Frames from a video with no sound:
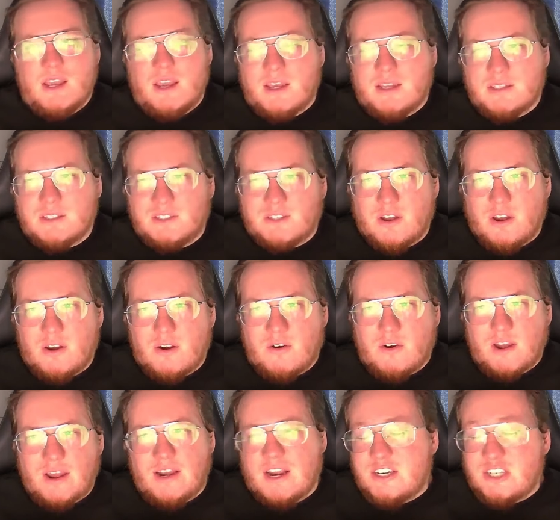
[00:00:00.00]
And
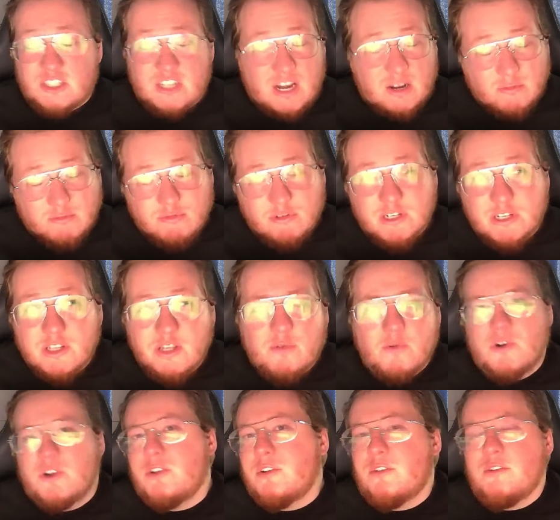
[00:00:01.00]
so, and I just, I really
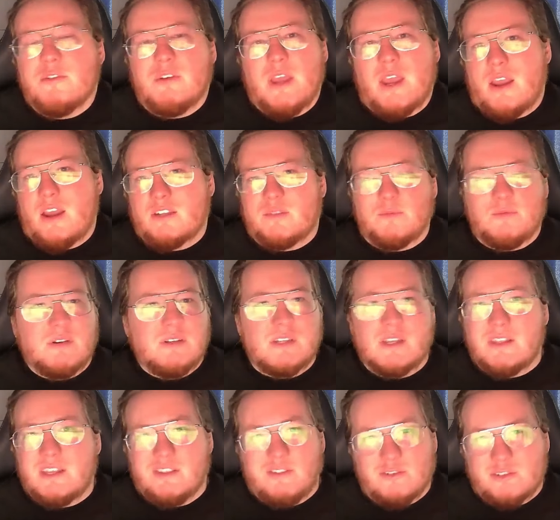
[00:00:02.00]
wanted to do Chaos Marines. I
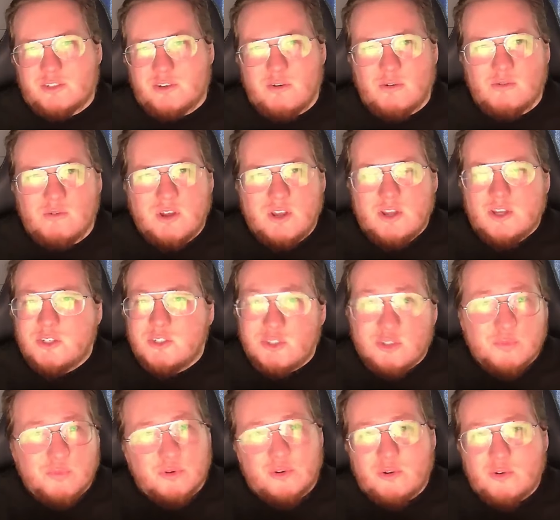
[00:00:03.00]
think they're so
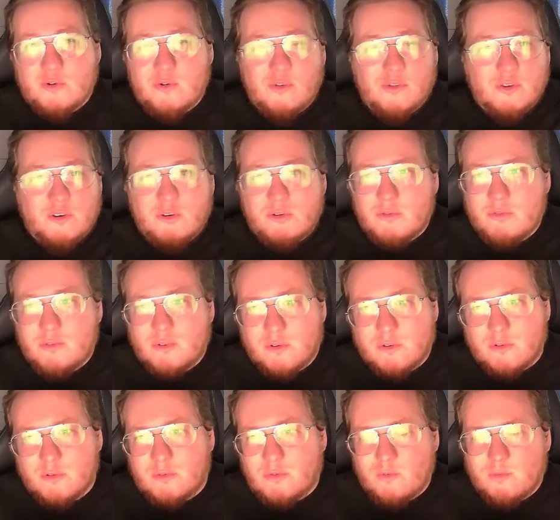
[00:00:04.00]
super cool. They're,
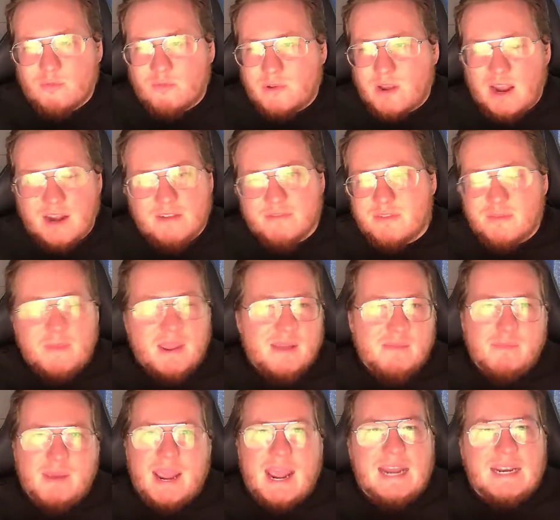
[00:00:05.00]
they're kind of the
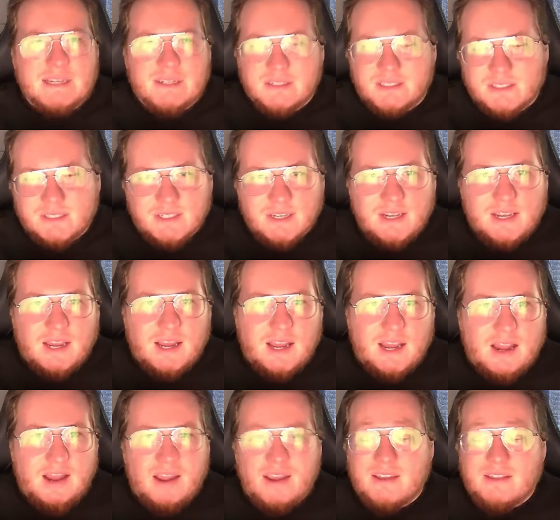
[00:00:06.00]
main baddies
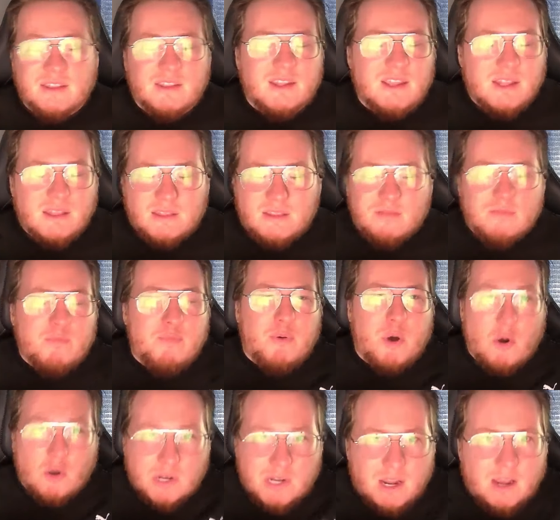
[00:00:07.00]
uh, in in
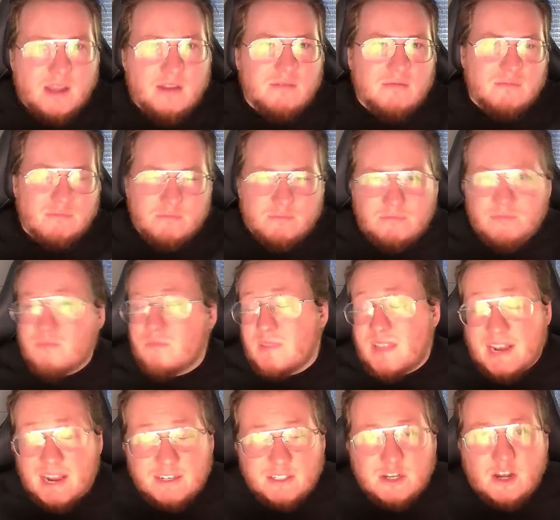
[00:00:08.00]
Boltgun
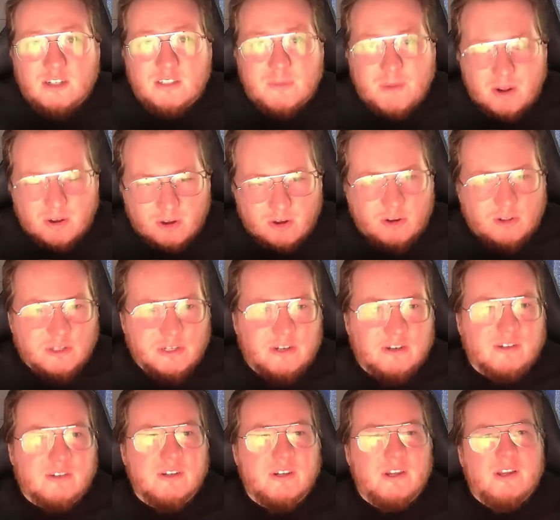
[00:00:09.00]
that I talked about
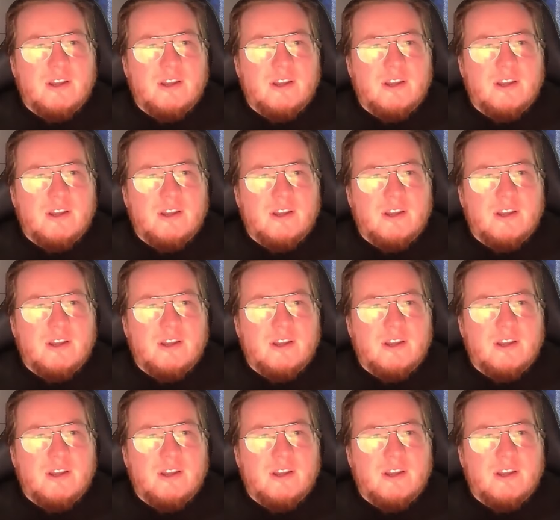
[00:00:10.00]
earlier.